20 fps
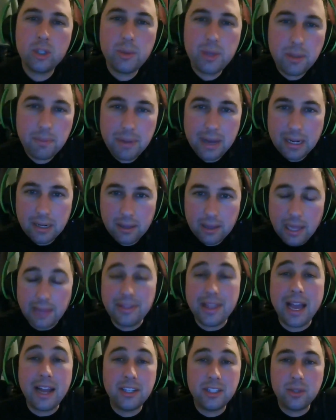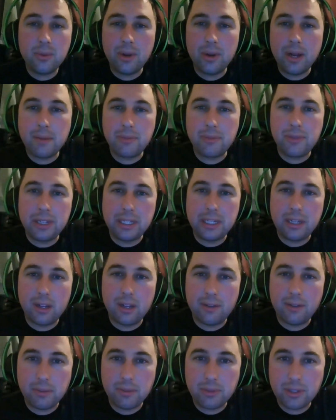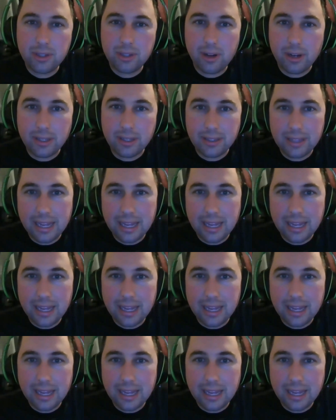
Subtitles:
show me the back of that. That's the one I'm thinking of. I'm sorry.